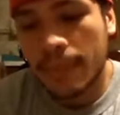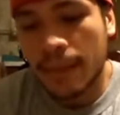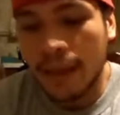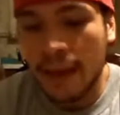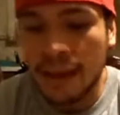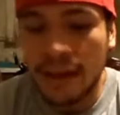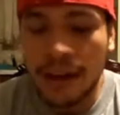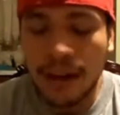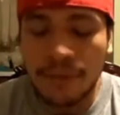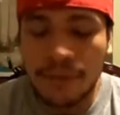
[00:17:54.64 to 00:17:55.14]

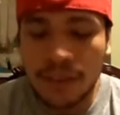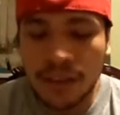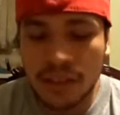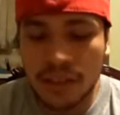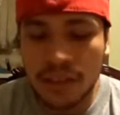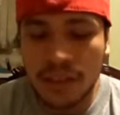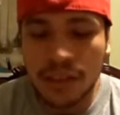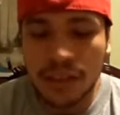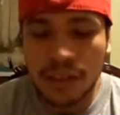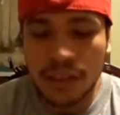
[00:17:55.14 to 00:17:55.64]
And
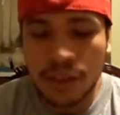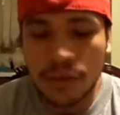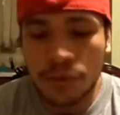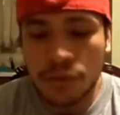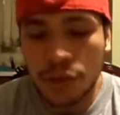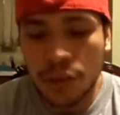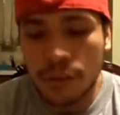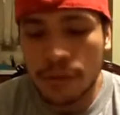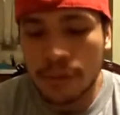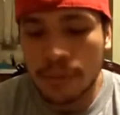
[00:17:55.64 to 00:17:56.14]
obviously
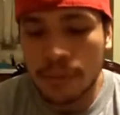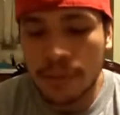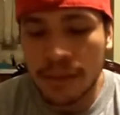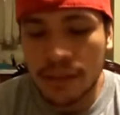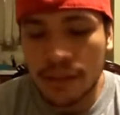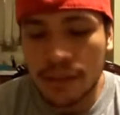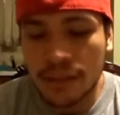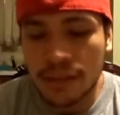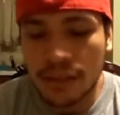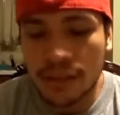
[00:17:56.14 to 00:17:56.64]
self-serving
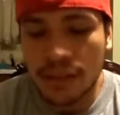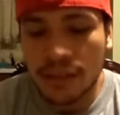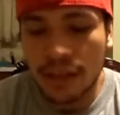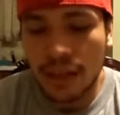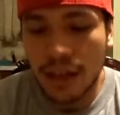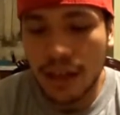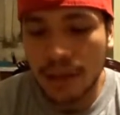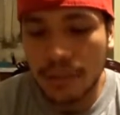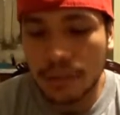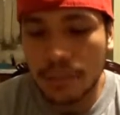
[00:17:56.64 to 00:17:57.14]
businesses
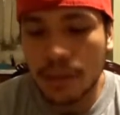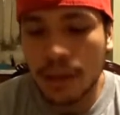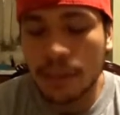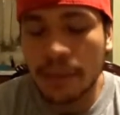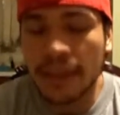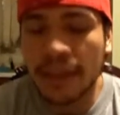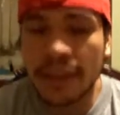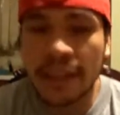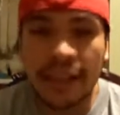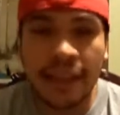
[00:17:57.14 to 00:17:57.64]
like
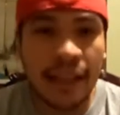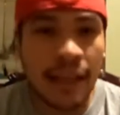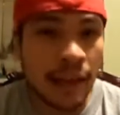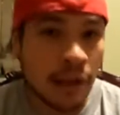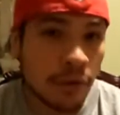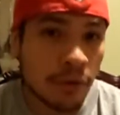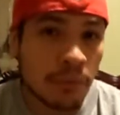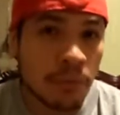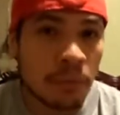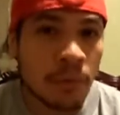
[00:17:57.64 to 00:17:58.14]
plumbing, they can't
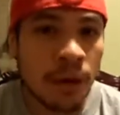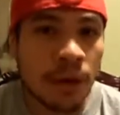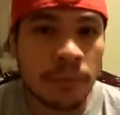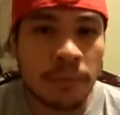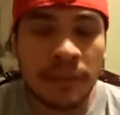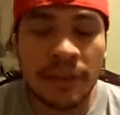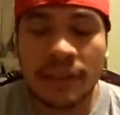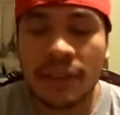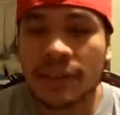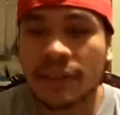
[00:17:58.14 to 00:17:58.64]
go abroad
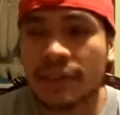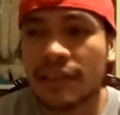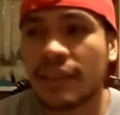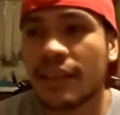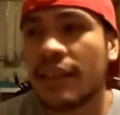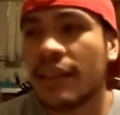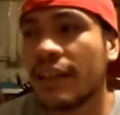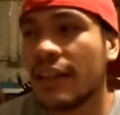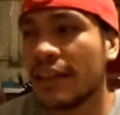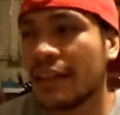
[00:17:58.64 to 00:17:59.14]
because
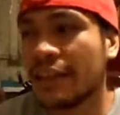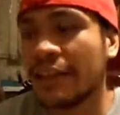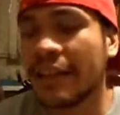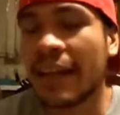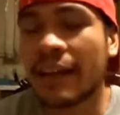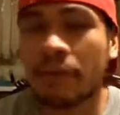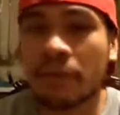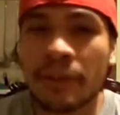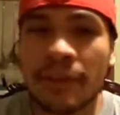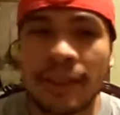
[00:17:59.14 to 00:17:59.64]
you
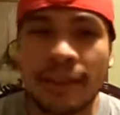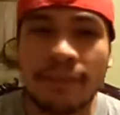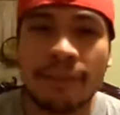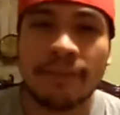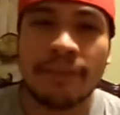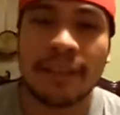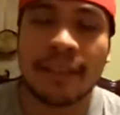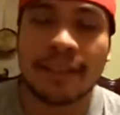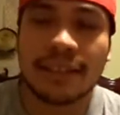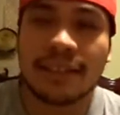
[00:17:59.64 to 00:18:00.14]
can't really
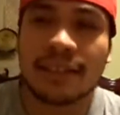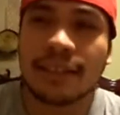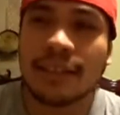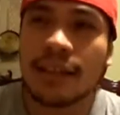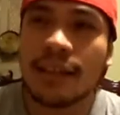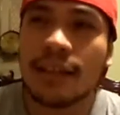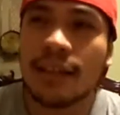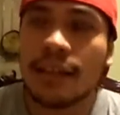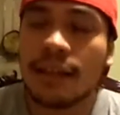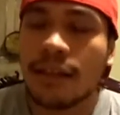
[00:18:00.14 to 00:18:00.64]
fix
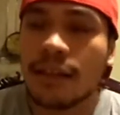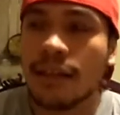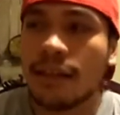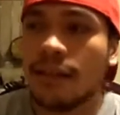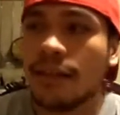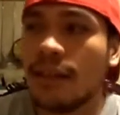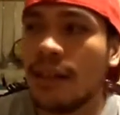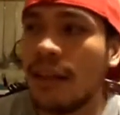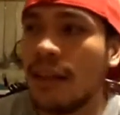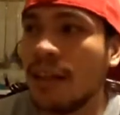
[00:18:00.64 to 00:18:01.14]

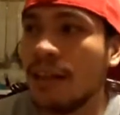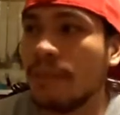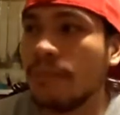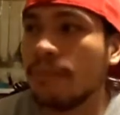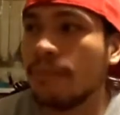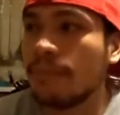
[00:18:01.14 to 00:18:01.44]
a